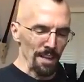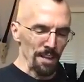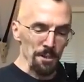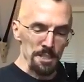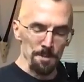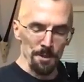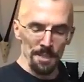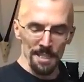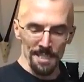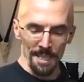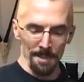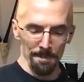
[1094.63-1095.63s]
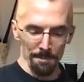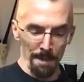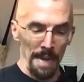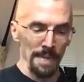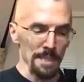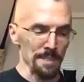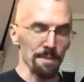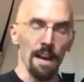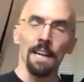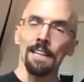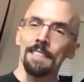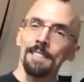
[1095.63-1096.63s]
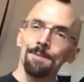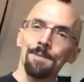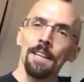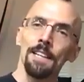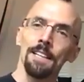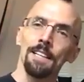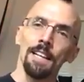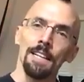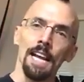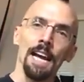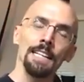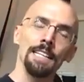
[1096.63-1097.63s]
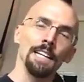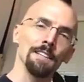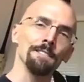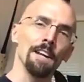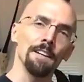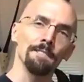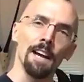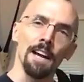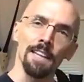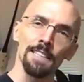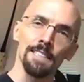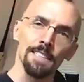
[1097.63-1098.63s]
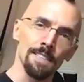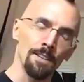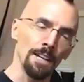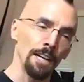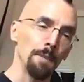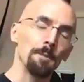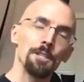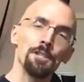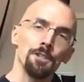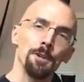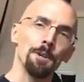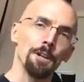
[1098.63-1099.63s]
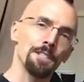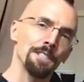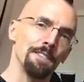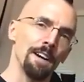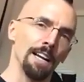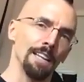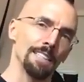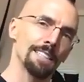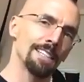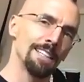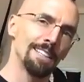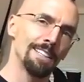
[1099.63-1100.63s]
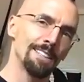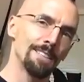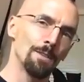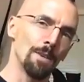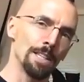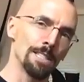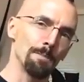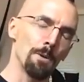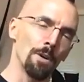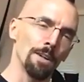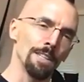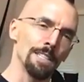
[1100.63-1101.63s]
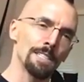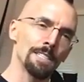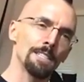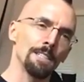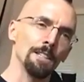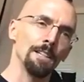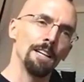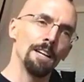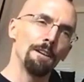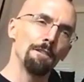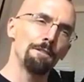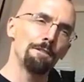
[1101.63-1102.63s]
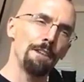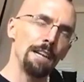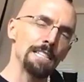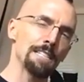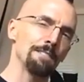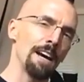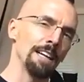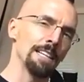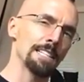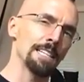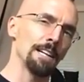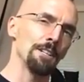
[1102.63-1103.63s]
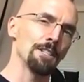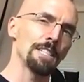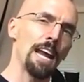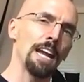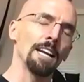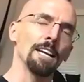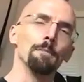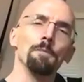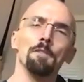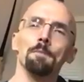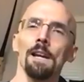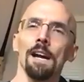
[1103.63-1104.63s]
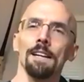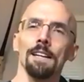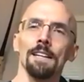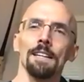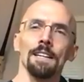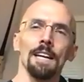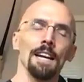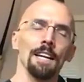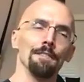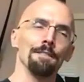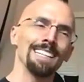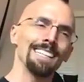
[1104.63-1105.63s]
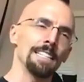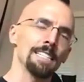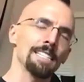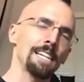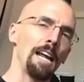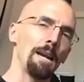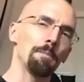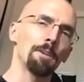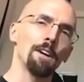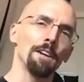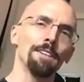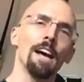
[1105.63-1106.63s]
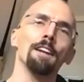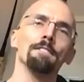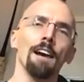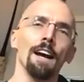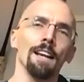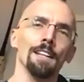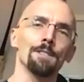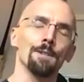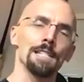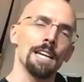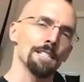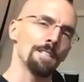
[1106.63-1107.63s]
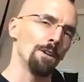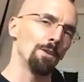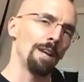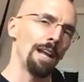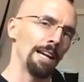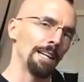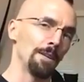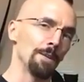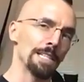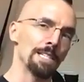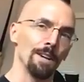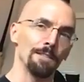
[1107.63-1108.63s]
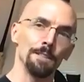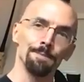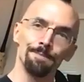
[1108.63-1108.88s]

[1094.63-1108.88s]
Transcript: Krishnamurti said, man is violent, and the ideal of nonviolence is only an immature approach to violence. What is important is to face the violence and understand it and move beyond it, and not invent an escape called nonviolence, which has no reality whatsoever.